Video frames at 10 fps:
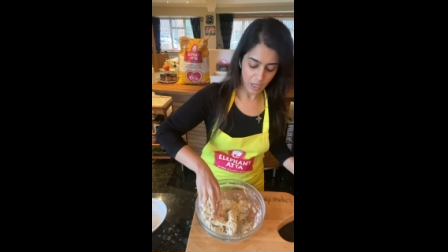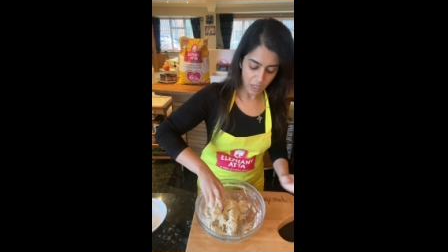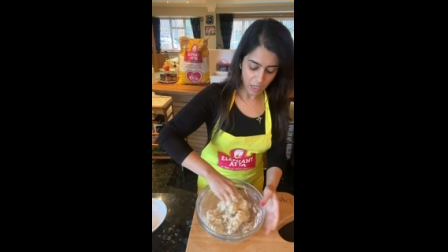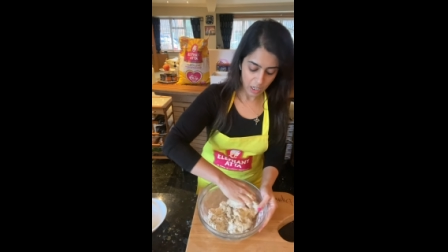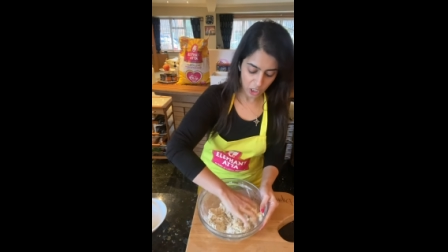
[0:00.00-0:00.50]

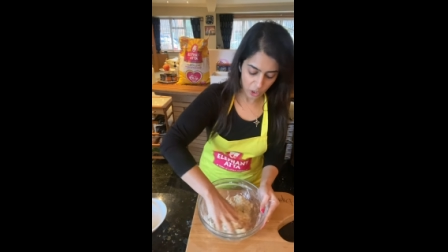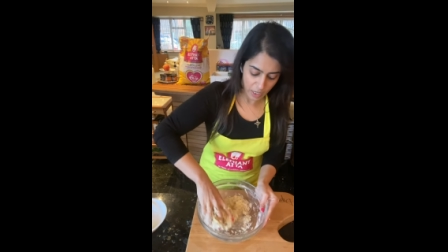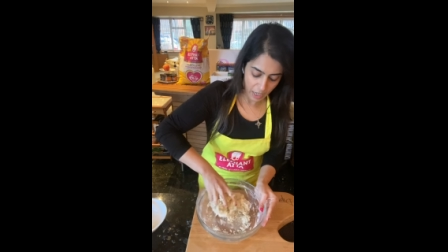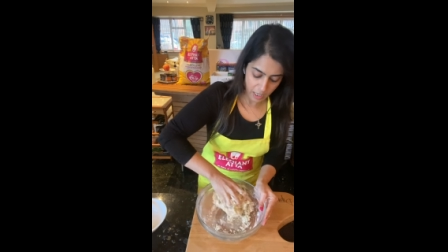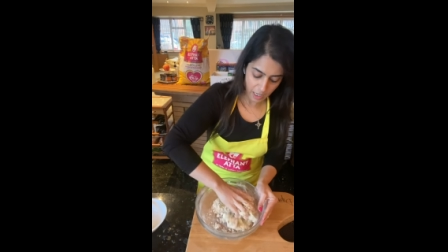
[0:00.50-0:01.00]
And go
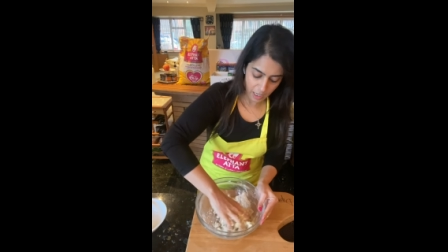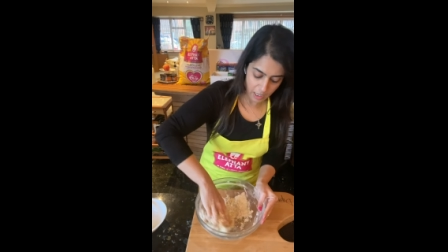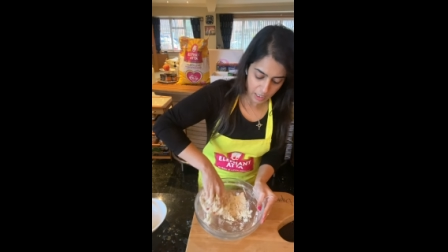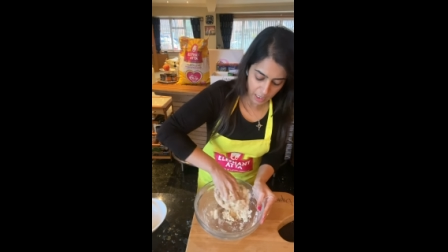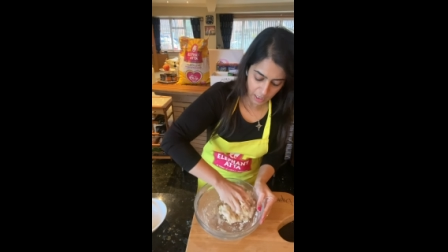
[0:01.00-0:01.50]
ahead and
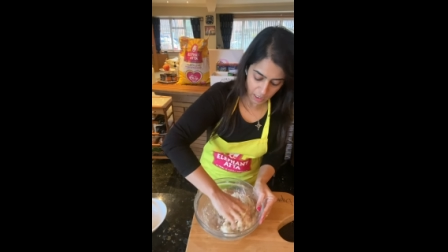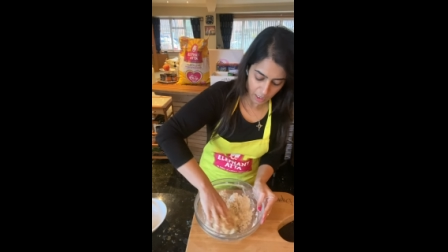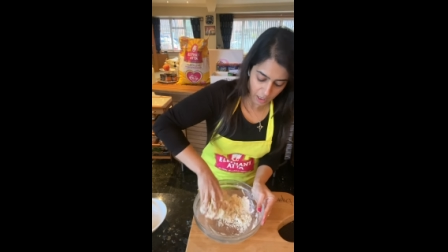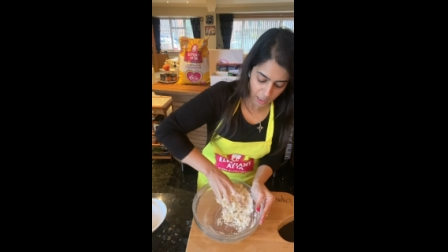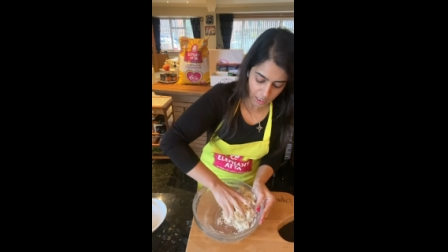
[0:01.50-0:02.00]
knead
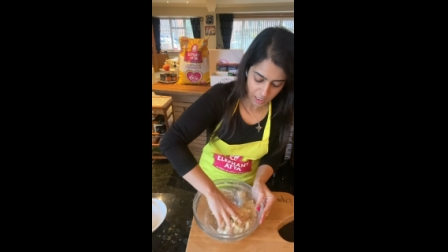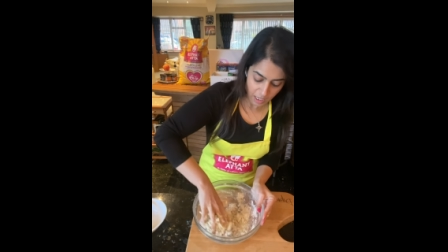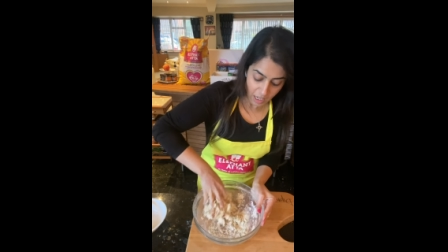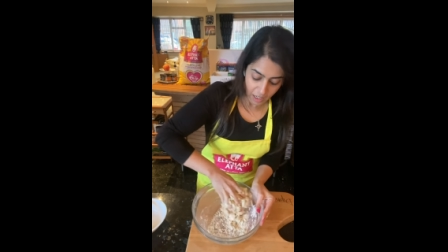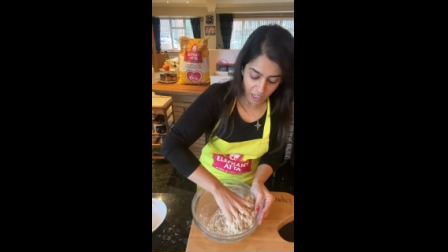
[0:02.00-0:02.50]
this.
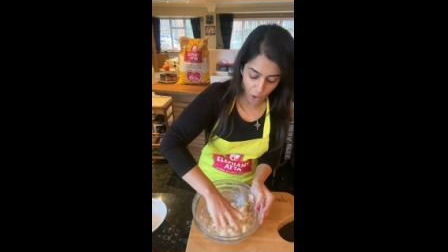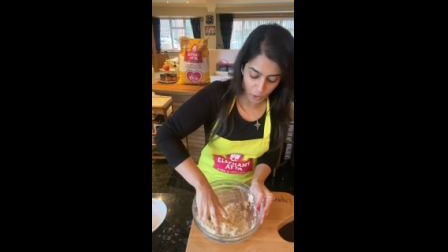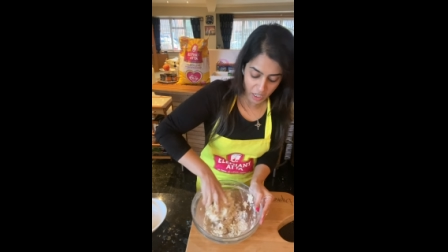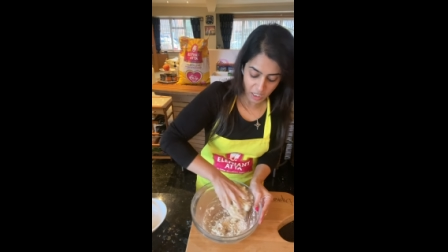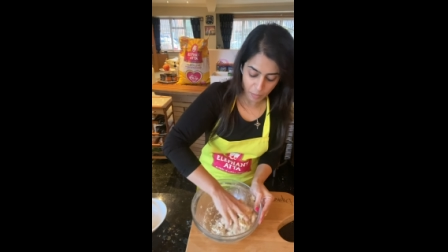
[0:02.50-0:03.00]
Now, when I
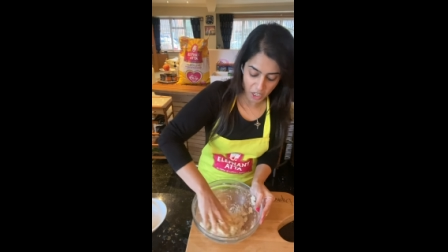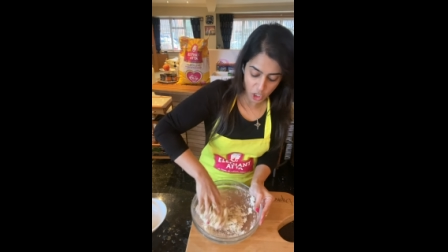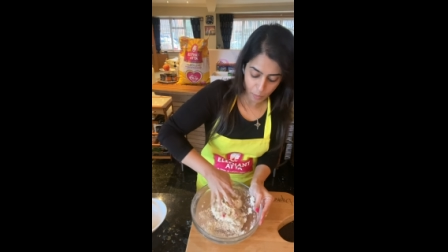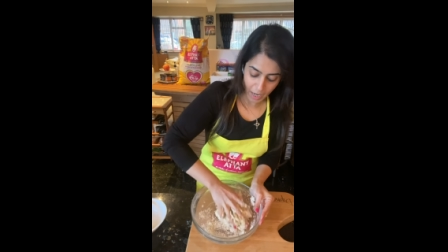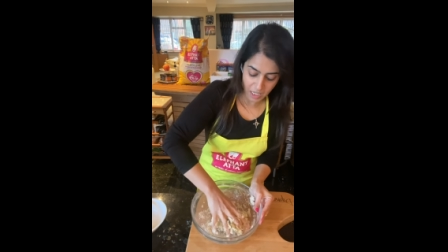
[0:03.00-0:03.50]
did my
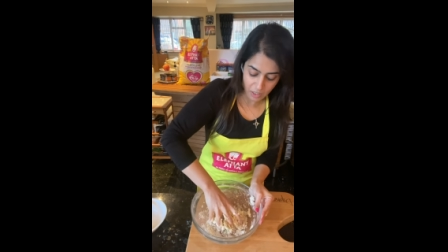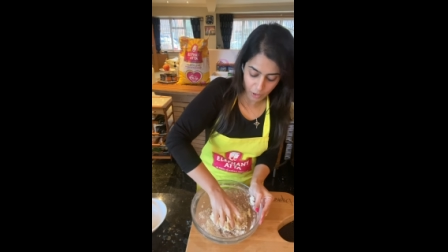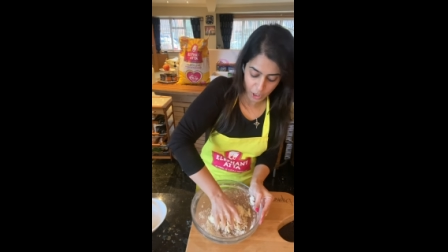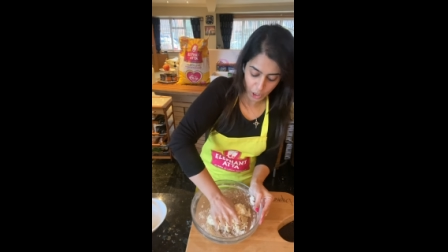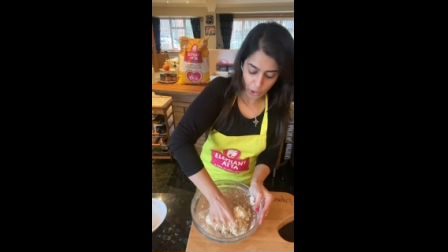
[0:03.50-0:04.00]
chapatti
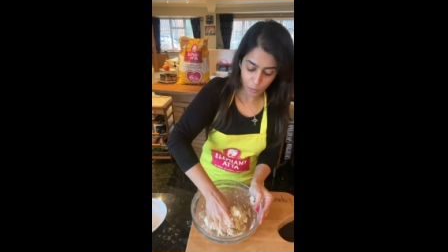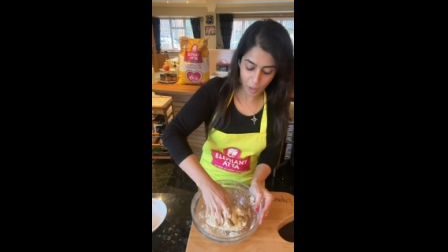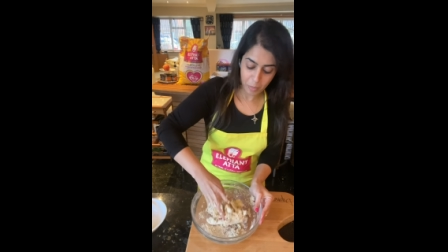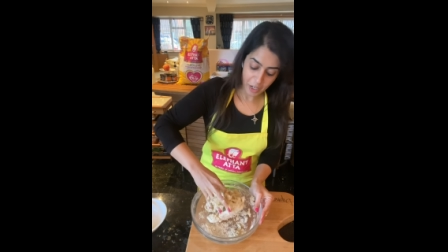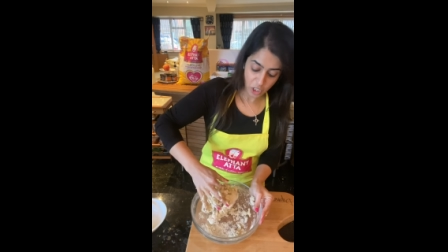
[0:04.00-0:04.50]
video, my
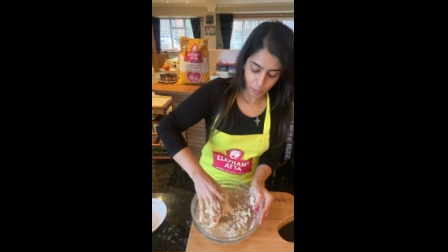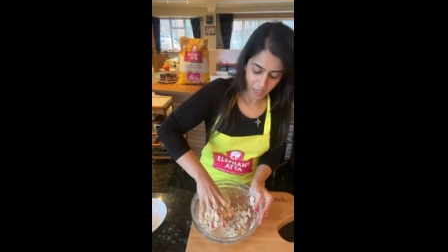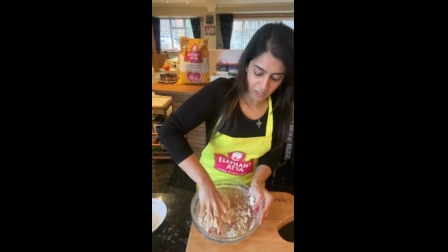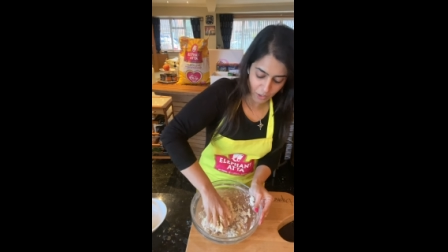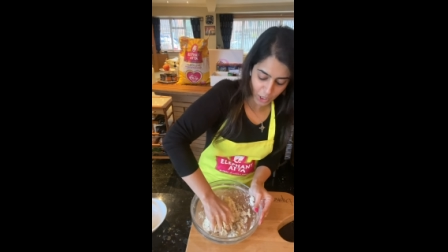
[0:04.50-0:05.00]
plain chapatti
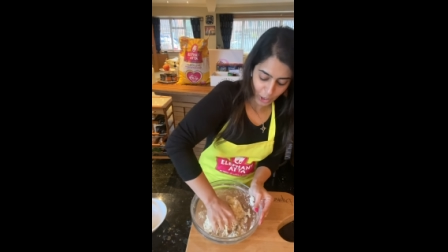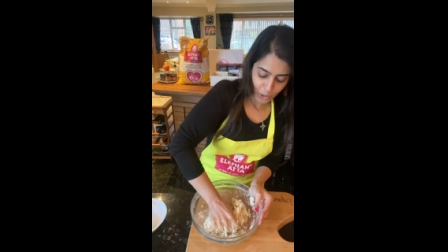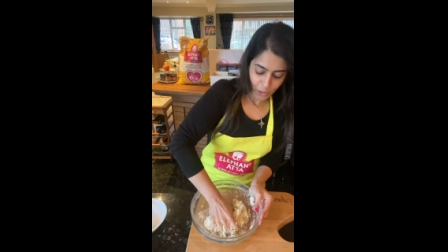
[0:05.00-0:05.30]
video,